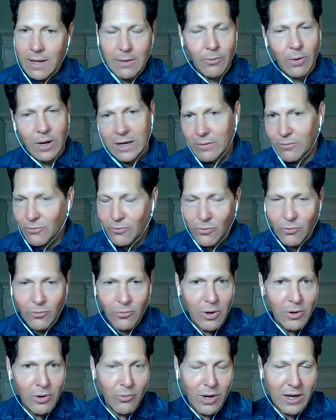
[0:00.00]

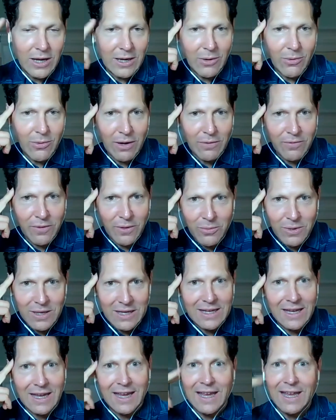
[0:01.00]
waiting around for the
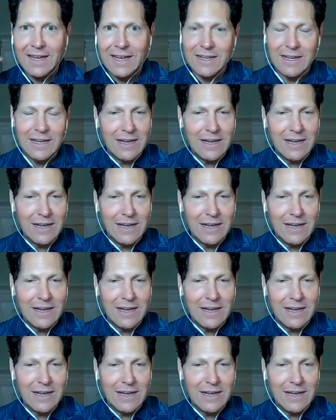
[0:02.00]
weekend